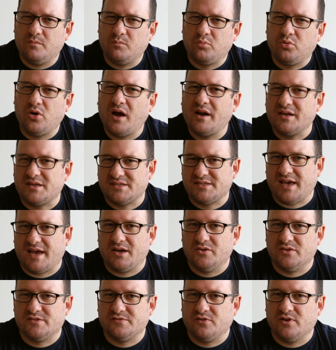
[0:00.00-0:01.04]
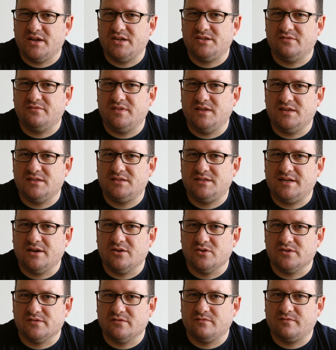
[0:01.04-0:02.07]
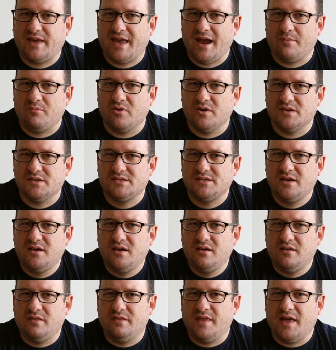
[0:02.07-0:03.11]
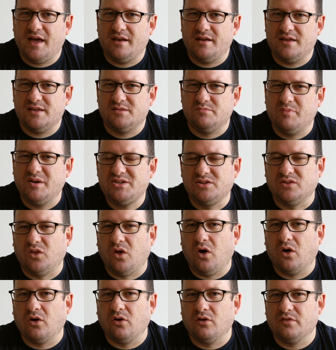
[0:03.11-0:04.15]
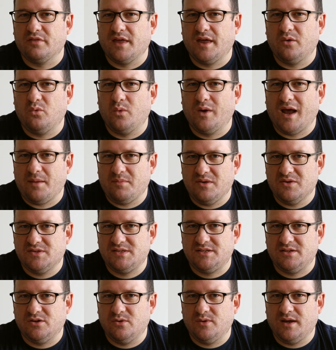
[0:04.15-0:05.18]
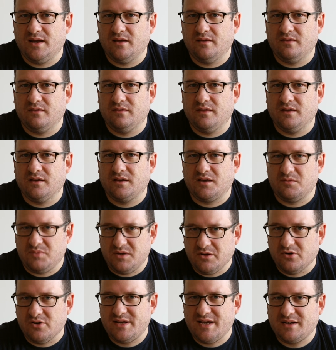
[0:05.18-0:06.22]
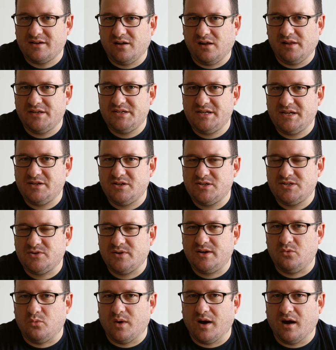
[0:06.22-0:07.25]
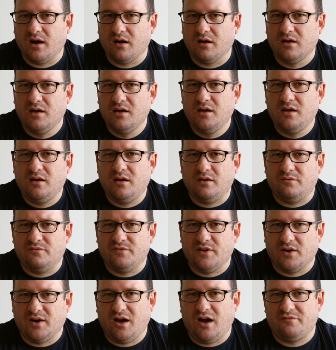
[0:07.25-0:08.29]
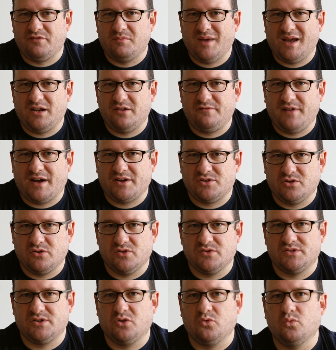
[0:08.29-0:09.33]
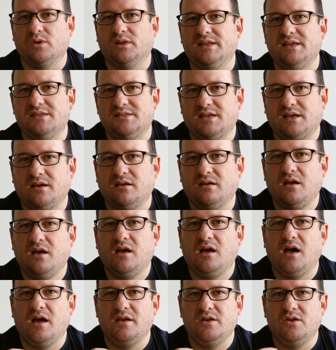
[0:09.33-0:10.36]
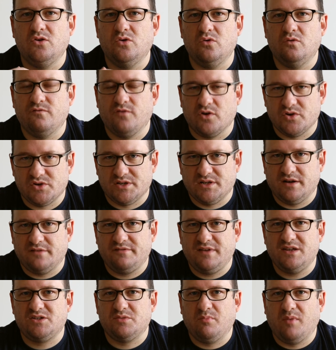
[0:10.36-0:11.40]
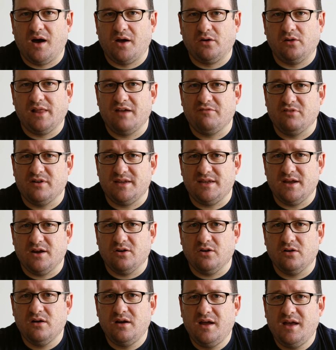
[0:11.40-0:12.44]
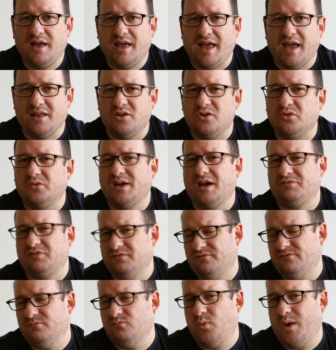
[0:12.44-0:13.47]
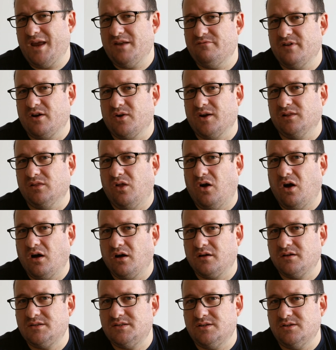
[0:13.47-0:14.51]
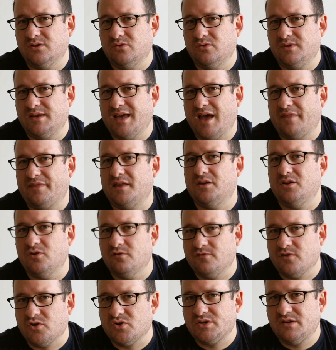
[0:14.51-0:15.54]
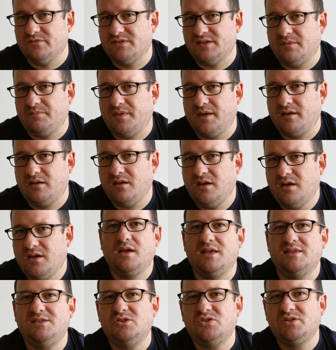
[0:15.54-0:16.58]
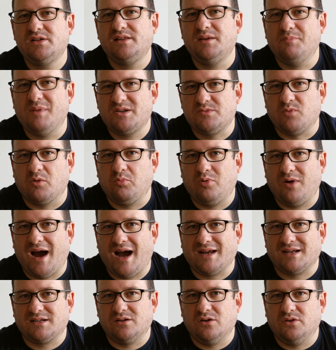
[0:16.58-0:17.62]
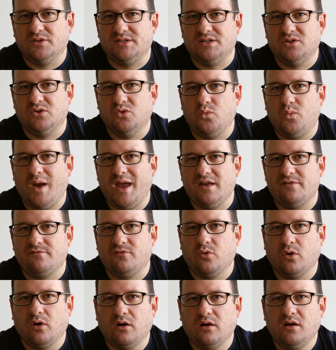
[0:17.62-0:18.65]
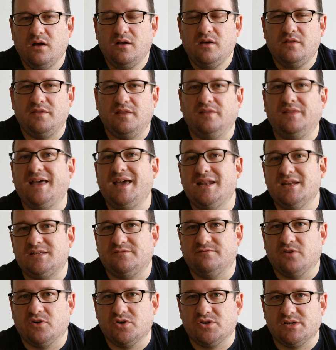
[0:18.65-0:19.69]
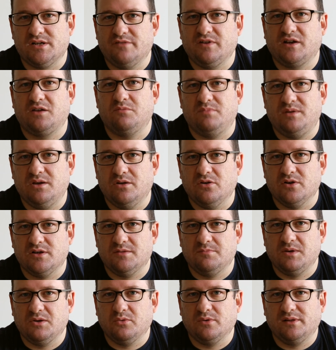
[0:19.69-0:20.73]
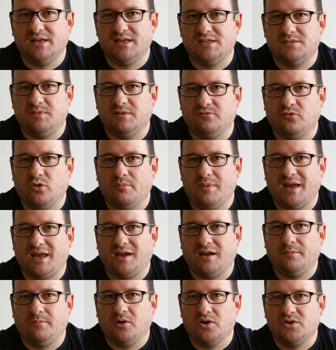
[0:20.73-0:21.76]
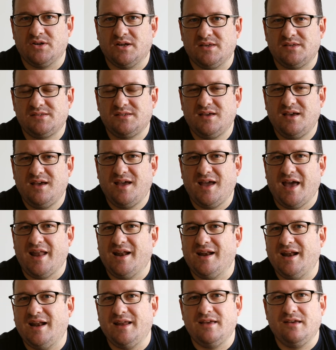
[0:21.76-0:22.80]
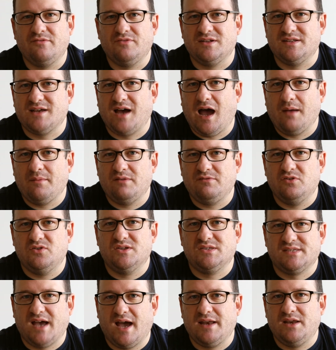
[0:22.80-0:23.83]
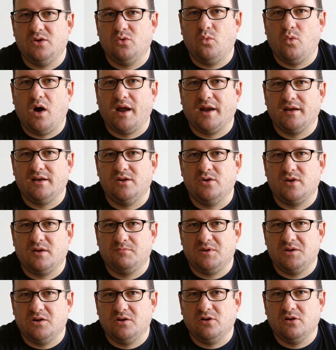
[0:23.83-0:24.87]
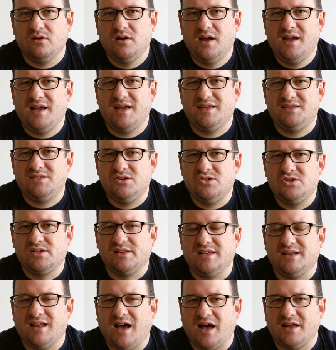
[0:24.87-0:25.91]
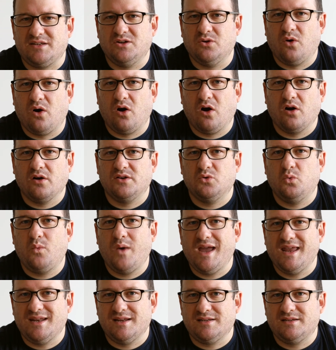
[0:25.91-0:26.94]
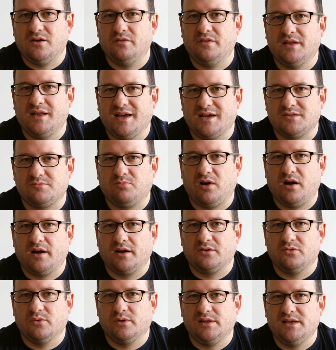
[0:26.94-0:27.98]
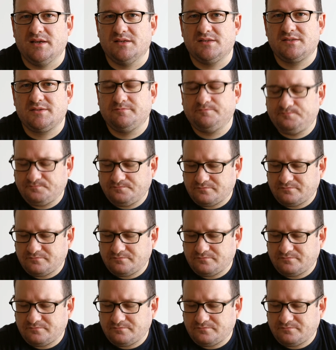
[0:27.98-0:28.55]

product cycles for each of these tiers of cameras that is much longer than what I'm used to in the computer technology industry, where very often manufacturers are releasing a new version of each model every year, and you don't have to wait very long to get the new version of something. It's usually much more practical to wait for the latest version of a computer to be released before making a purchase. And at any given time, if you decide you want a new computer, it's usually not too hard to wait until the next product release.